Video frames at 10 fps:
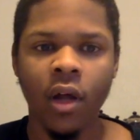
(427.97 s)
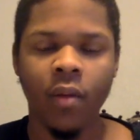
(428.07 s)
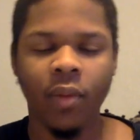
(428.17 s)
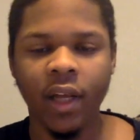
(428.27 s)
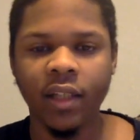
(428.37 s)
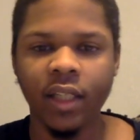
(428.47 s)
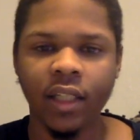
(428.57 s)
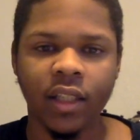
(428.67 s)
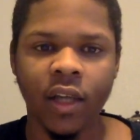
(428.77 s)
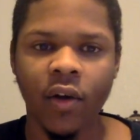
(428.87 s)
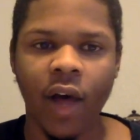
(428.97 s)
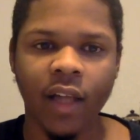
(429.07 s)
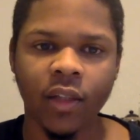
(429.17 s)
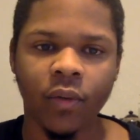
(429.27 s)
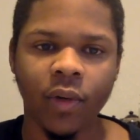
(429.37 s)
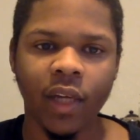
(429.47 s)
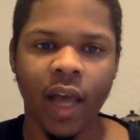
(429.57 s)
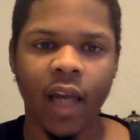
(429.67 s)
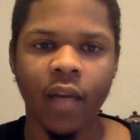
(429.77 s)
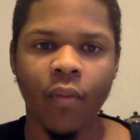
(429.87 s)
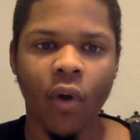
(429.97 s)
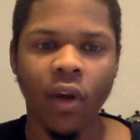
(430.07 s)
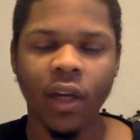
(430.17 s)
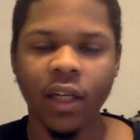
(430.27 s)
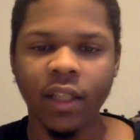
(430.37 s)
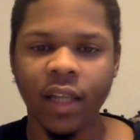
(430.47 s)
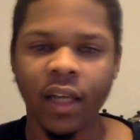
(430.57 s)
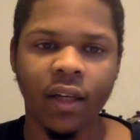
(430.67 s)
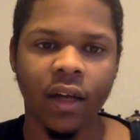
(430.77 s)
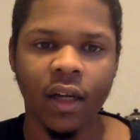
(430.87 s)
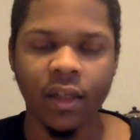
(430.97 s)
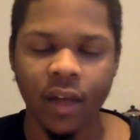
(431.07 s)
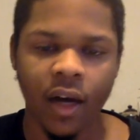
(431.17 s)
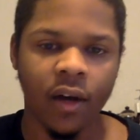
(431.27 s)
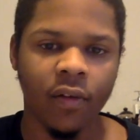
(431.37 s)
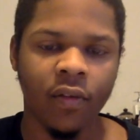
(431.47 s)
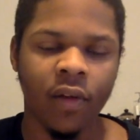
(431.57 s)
Plus, he still hasn't really had the ball in his hand enough